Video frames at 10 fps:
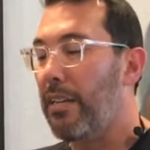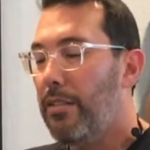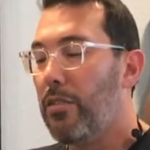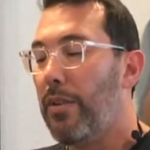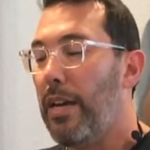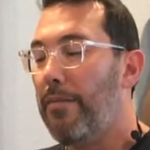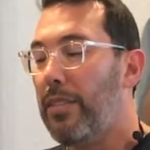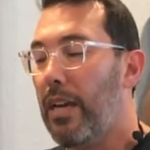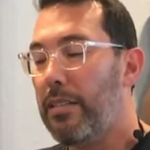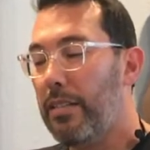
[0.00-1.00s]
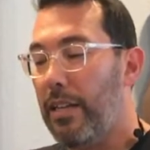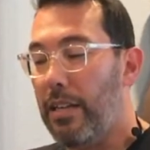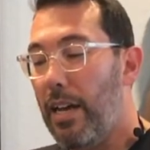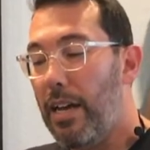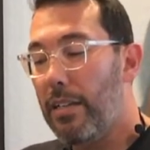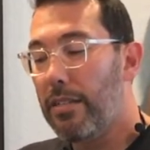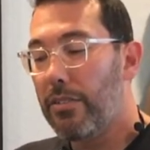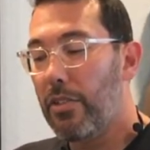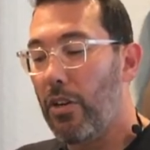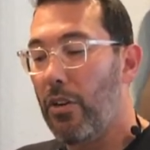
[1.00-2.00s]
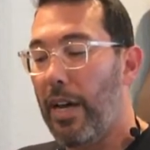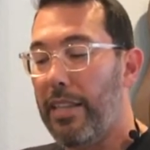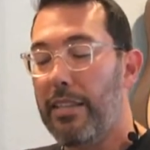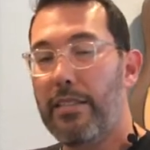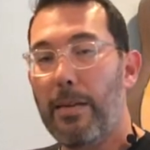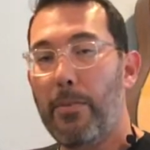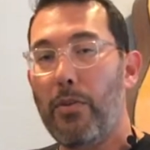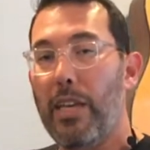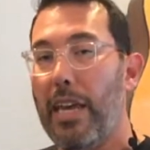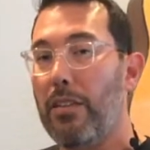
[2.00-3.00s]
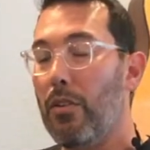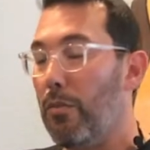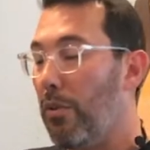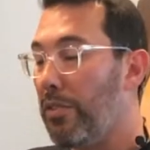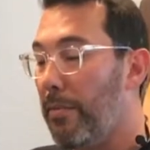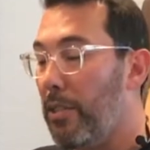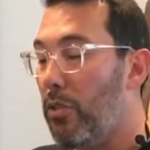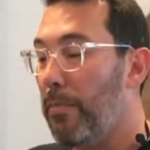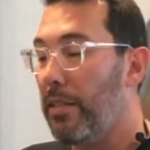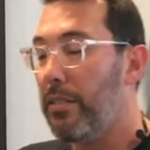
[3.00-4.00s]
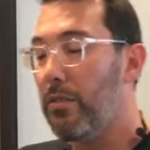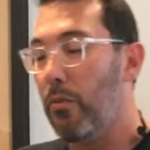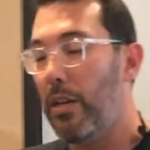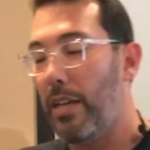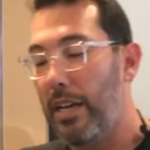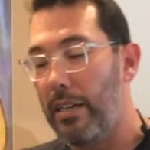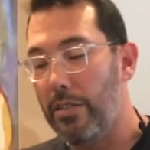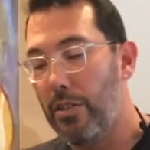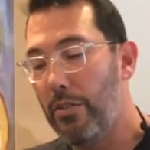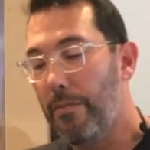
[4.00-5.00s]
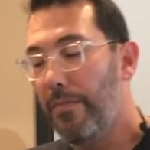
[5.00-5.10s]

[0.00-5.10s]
So we have da da da da. So at this tempo, the 8th note roll is going to be 2 buzzes, 1 and a 2.